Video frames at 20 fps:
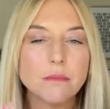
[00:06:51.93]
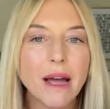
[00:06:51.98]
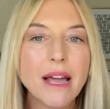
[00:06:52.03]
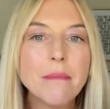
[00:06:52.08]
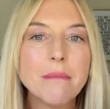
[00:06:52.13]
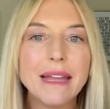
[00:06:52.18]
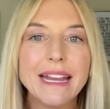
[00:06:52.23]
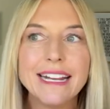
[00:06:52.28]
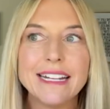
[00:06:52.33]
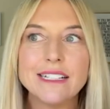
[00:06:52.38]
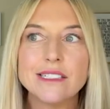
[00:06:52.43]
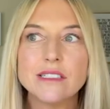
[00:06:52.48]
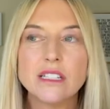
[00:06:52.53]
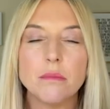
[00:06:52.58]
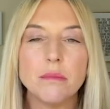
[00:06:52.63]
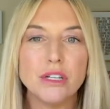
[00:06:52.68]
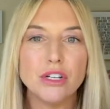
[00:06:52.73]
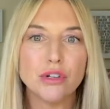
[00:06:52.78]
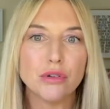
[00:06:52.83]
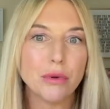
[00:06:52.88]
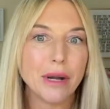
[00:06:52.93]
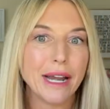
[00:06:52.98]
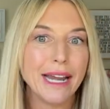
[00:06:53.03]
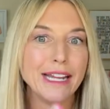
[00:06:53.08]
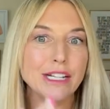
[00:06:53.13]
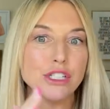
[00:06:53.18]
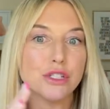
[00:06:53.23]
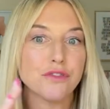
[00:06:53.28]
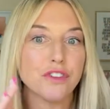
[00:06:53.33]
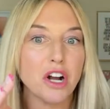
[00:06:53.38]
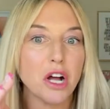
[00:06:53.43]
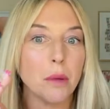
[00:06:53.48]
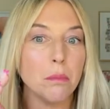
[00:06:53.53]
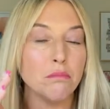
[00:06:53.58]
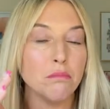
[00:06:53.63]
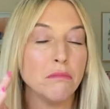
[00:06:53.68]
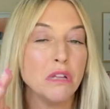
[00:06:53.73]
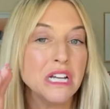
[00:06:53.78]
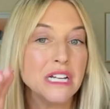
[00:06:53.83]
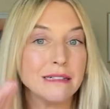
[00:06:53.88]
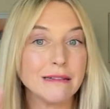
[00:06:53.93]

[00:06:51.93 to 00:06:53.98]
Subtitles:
my maintenance could be a range from